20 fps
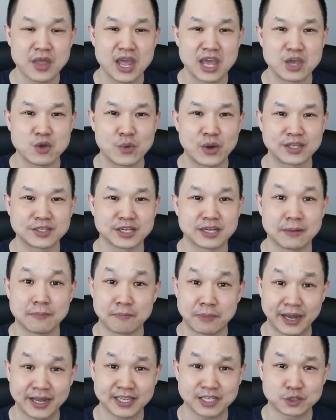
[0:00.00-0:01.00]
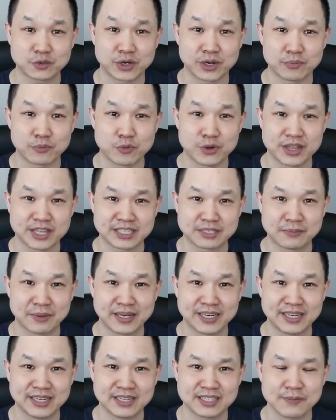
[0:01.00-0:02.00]
He went on a bike trip with his
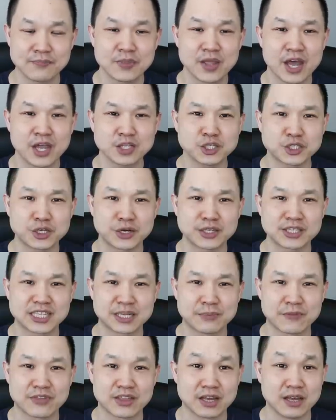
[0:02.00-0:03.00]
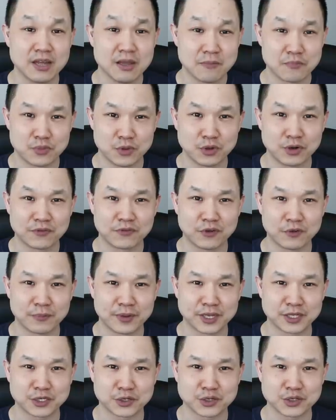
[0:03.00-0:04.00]
buddies and shared some of the beautiful
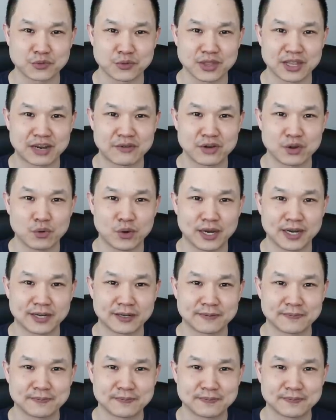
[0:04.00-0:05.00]
pictures with everyone.